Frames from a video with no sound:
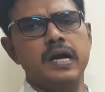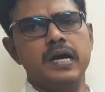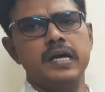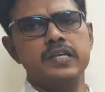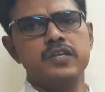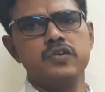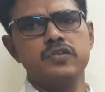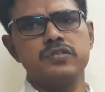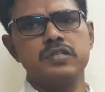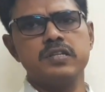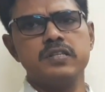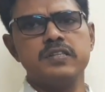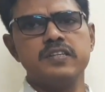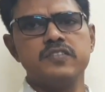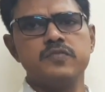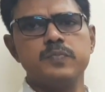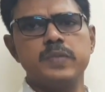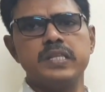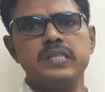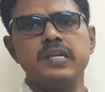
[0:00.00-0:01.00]
used
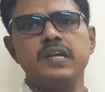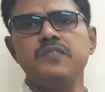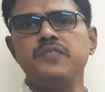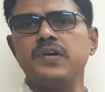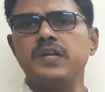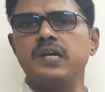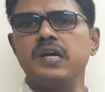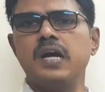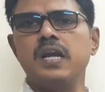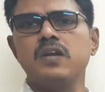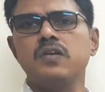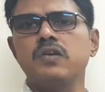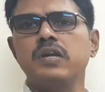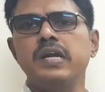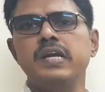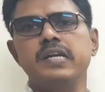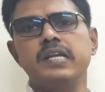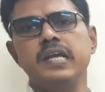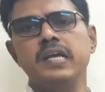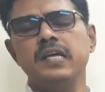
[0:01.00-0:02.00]
this method for
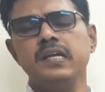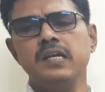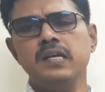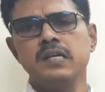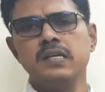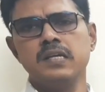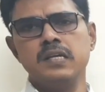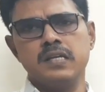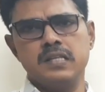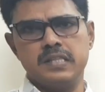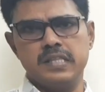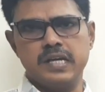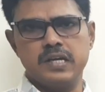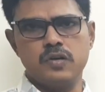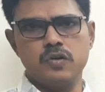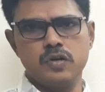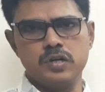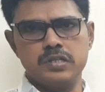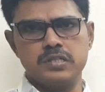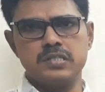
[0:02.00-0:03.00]
calculating the
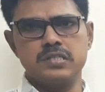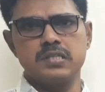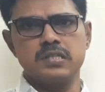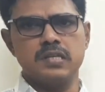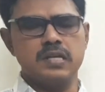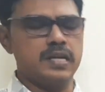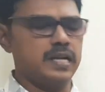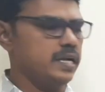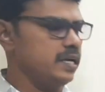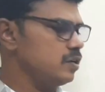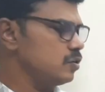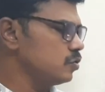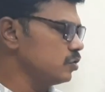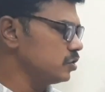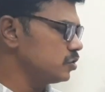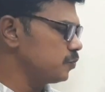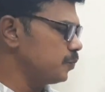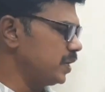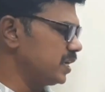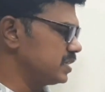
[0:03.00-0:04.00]
goods, right?
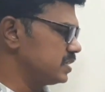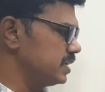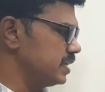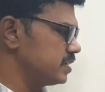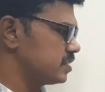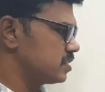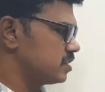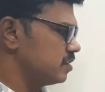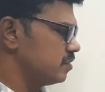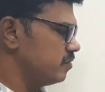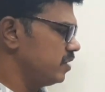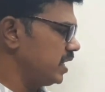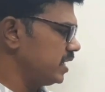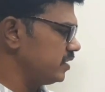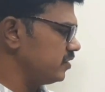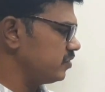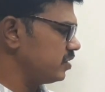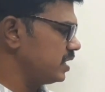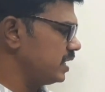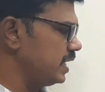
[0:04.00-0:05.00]
Goods purchased,
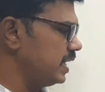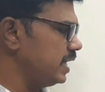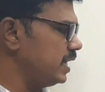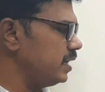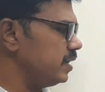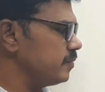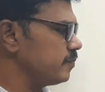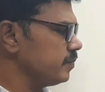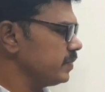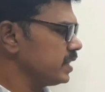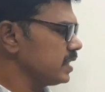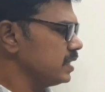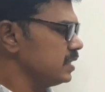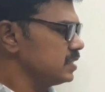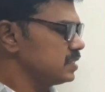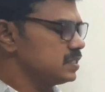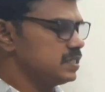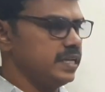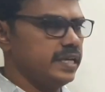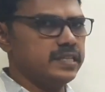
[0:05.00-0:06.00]
whereas here
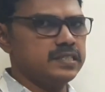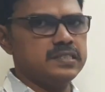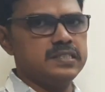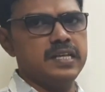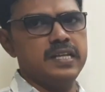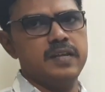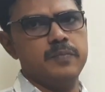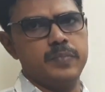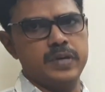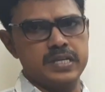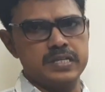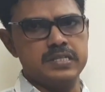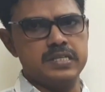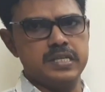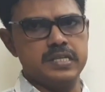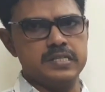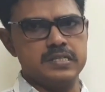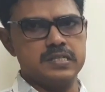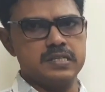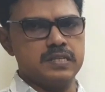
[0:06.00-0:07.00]
stationery
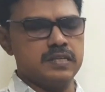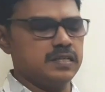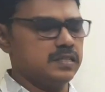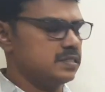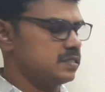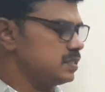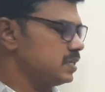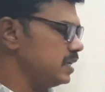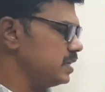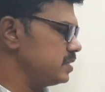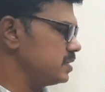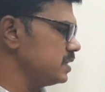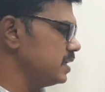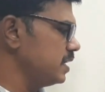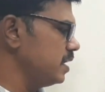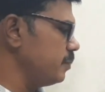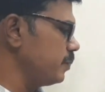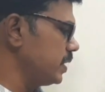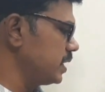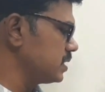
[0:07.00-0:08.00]
purchased
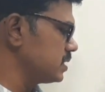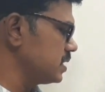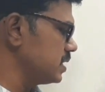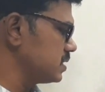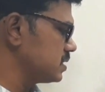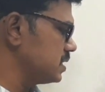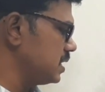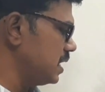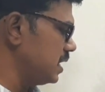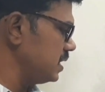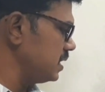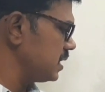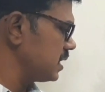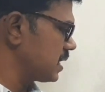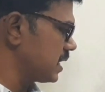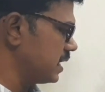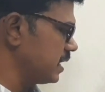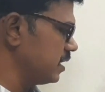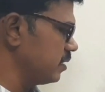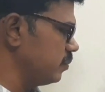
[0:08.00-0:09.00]
on
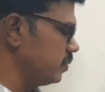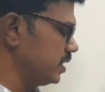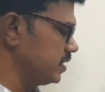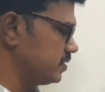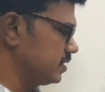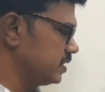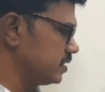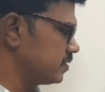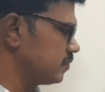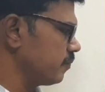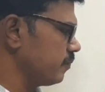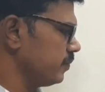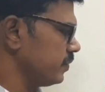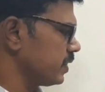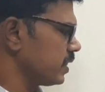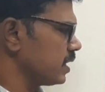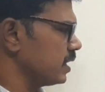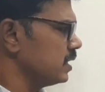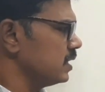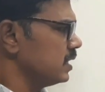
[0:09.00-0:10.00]
credit basis.
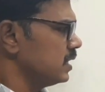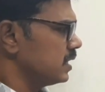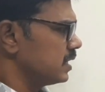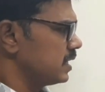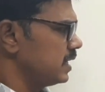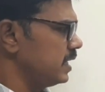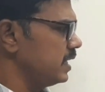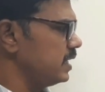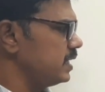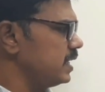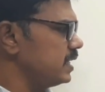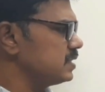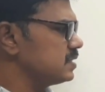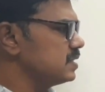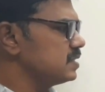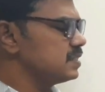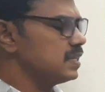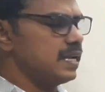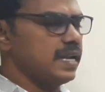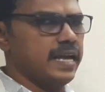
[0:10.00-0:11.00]
Creditors
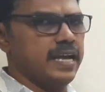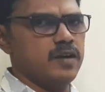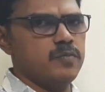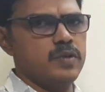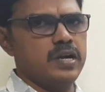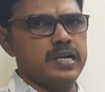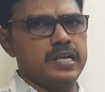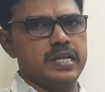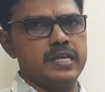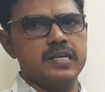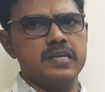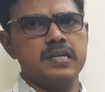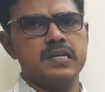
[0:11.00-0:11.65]
is a liability,